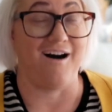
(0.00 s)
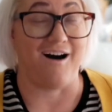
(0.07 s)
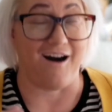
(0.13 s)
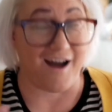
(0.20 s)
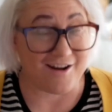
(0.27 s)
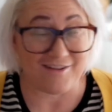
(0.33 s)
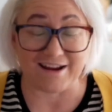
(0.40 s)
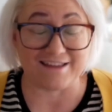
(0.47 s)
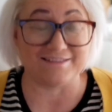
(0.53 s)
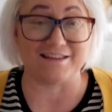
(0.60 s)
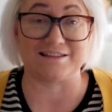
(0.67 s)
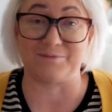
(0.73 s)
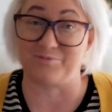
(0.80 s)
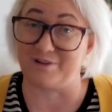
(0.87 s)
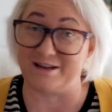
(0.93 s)
I reckon
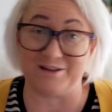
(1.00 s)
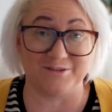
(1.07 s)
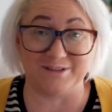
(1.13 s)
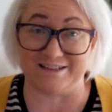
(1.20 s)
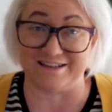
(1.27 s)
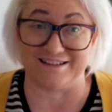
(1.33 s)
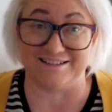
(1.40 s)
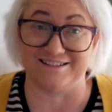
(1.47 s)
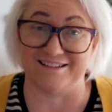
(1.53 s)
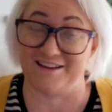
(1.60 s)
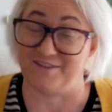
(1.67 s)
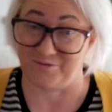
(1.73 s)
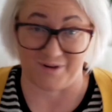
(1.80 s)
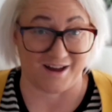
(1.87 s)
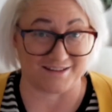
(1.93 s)
that's a pretty good deal
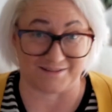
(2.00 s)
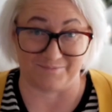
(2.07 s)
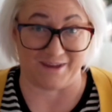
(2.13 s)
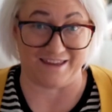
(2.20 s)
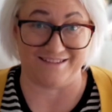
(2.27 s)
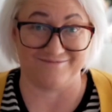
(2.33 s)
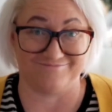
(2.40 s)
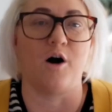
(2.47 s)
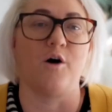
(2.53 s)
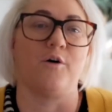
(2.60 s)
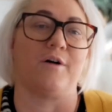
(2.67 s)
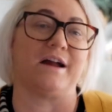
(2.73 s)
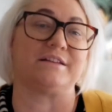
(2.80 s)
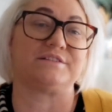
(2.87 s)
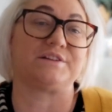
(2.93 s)
if you ask me. All
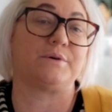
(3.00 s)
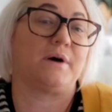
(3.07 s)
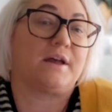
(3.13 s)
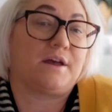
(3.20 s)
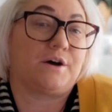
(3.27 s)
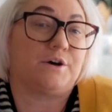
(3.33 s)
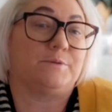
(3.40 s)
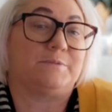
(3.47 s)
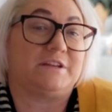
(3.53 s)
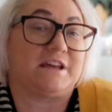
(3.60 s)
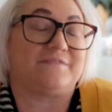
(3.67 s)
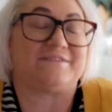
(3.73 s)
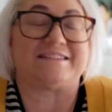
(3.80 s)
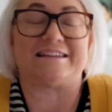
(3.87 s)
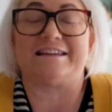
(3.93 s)
right, so I hope that
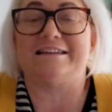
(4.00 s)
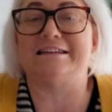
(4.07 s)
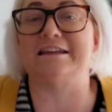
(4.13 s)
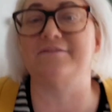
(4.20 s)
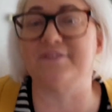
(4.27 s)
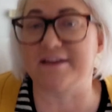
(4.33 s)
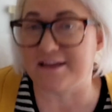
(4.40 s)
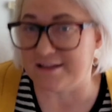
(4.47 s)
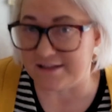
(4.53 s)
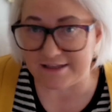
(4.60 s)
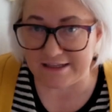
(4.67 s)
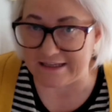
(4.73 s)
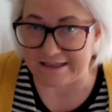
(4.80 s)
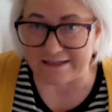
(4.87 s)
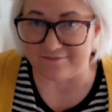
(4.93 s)
I've
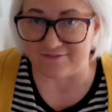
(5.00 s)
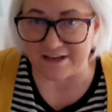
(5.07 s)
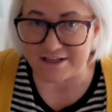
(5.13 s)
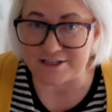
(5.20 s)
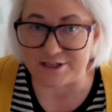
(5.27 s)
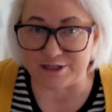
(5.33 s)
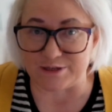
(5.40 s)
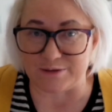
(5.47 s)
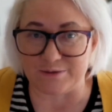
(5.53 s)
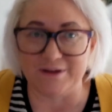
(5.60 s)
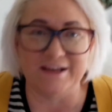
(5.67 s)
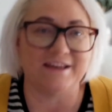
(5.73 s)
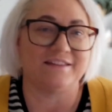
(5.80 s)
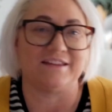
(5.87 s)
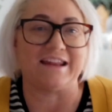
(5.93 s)
significantly convinced you
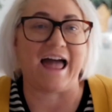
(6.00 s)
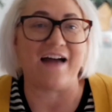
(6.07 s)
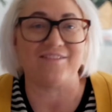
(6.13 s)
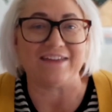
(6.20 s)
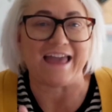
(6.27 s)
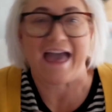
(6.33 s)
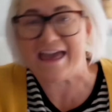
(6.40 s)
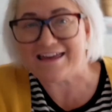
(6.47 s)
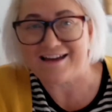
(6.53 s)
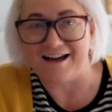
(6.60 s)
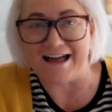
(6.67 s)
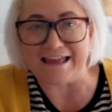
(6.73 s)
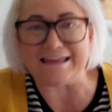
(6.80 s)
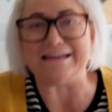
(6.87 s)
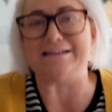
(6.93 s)
that having
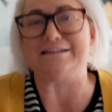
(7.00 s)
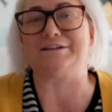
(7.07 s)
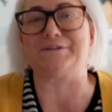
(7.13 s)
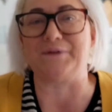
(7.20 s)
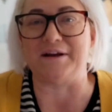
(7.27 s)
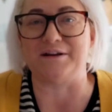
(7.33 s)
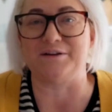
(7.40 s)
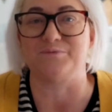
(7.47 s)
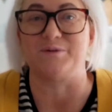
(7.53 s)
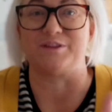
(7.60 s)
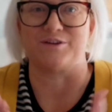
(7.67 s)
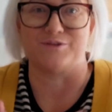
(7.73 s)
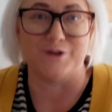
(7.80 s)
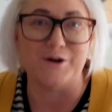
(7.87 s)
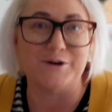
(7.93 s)
AI integrated with
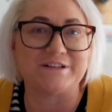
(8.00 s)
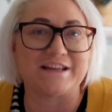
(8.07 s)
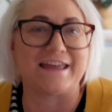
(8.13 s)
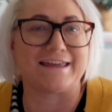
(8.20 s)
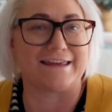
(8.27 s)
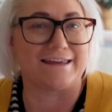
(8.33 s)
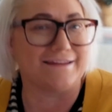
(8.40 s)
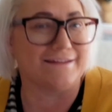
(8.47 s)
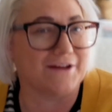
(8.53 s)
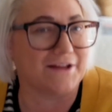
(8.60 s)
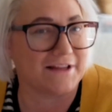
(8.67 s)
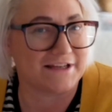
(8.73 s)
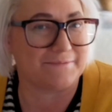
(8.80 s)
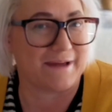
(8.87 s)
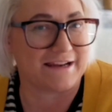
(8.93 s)
your note-taking and
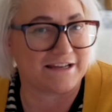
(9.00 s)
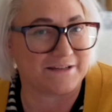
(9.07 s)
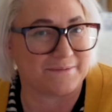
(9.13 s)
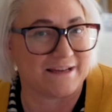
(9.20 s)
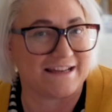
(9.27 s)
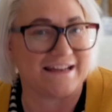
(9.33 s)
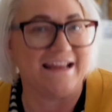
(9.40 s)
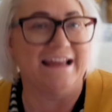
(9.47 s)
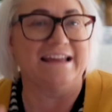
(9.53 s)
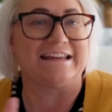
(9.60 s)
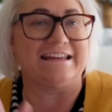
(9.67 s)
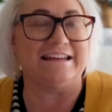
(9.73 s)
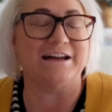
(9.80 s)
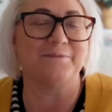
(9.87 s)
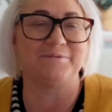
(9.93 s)
knowledge management
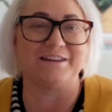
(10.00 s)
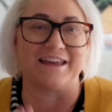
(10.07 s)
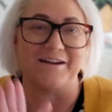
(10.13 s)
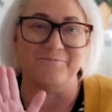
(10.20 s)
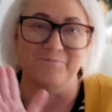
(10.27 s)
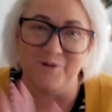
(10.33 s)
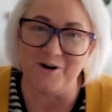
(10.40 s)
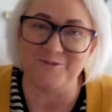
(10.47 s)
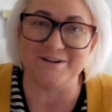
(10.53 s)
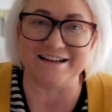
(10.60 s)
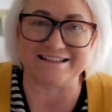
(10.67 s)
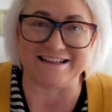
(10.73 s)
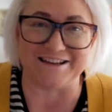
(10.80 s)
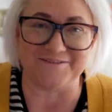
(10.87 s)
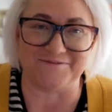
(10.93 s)
can help you get more
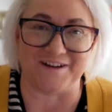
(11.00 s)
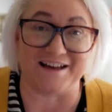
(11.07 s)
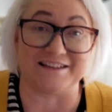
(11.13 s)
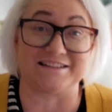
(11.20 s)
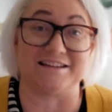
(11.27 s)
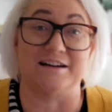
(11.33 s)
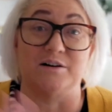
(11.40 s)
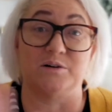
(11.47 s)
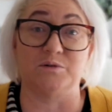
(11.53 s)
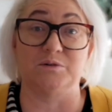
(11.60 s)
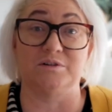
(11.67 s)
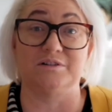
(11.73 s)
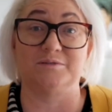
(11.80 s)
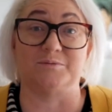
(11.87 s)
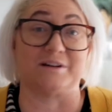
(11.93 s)
work done faster,
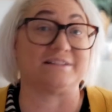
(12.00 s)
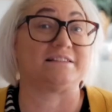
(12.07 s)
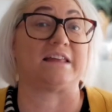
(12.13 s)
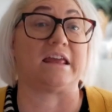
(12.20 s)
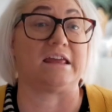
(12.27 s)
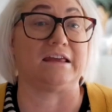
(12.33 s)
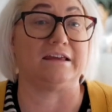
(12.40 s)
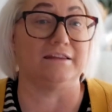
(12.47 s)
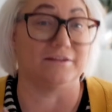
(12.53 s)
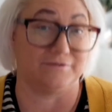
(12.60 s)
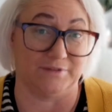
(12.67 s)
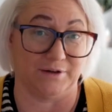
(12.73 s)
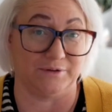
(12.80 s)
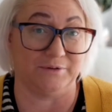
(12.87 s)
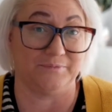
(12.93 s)
all while staying in the
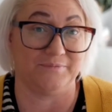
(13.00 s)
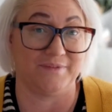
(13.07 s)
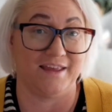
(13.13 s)
flow.